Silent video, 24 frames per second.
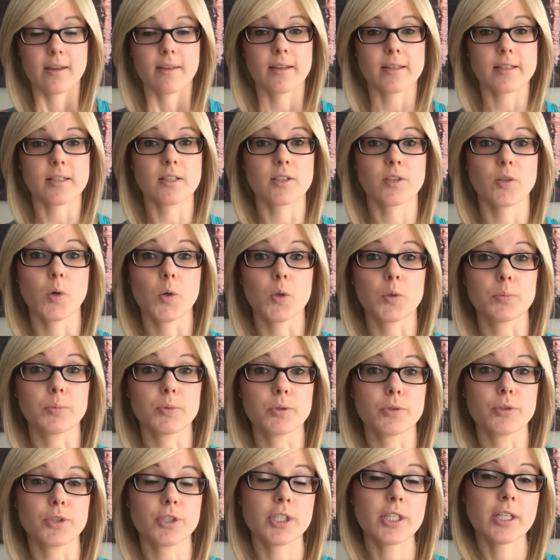this is Cold
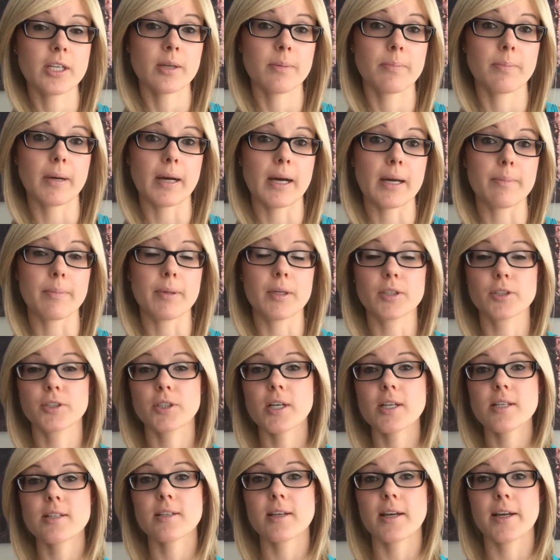Brew Chic by Belle
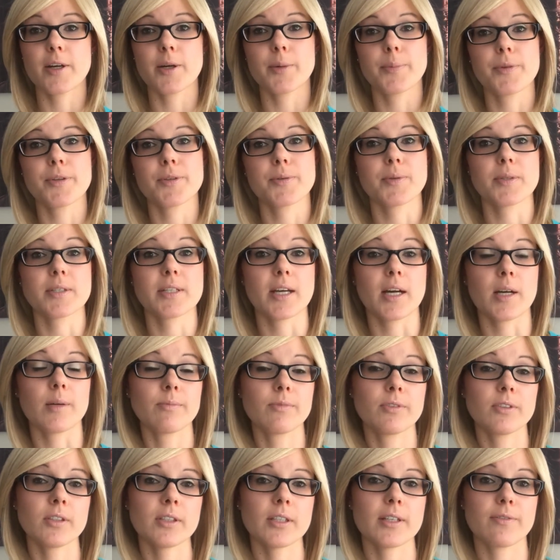Tress. I hope this was
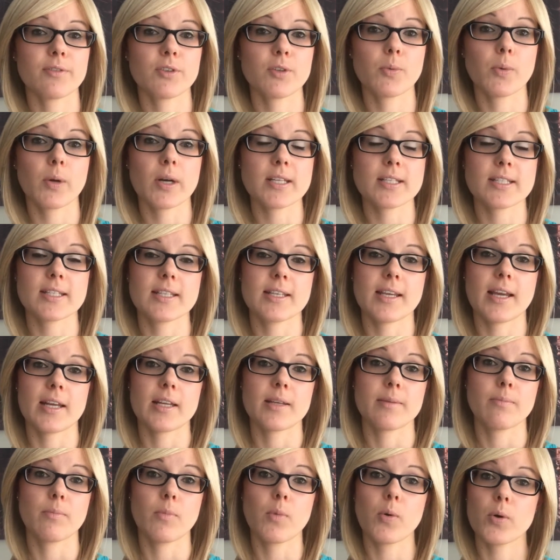helpful. If you want to see
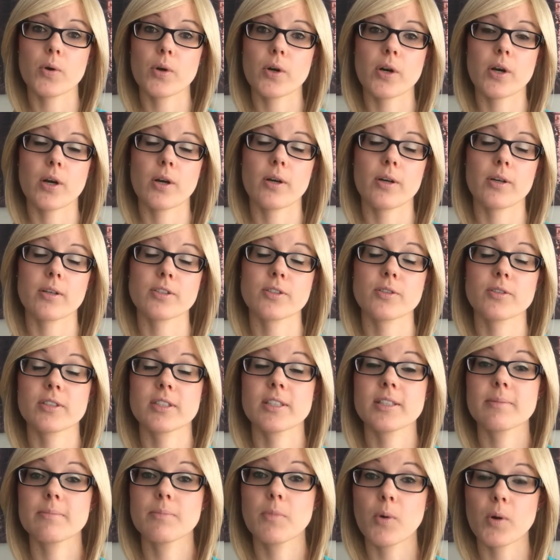any more,
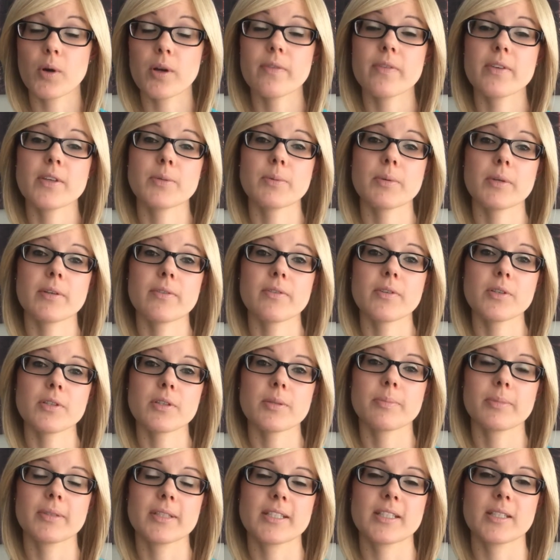see more of these wig
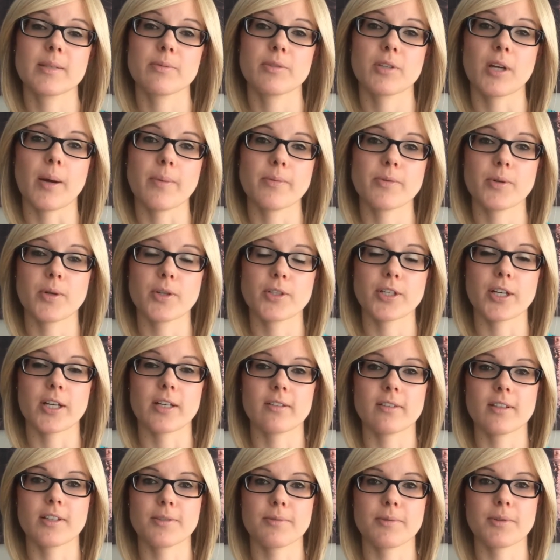reviews, please subscribe to our
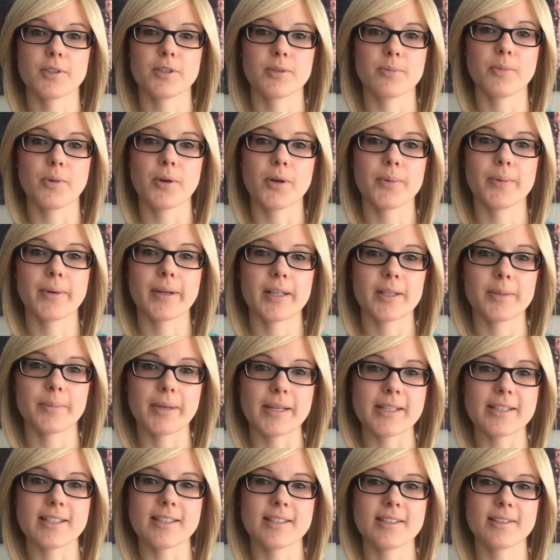channel, because we're going to do more on a regular
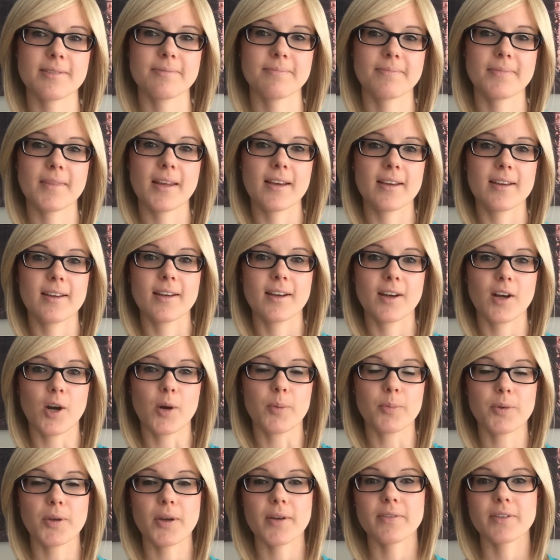basis.
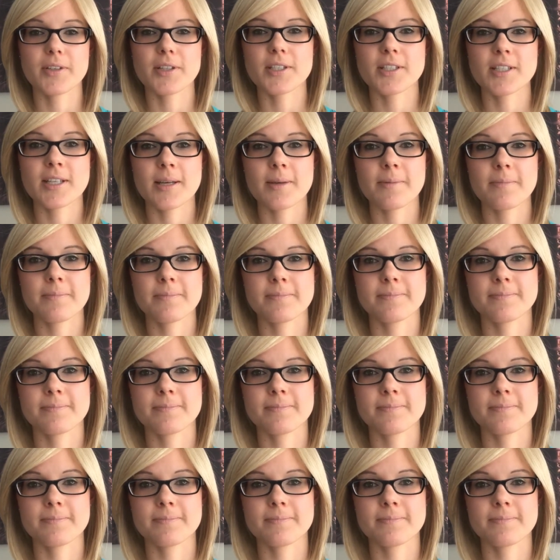Hope you have a good day.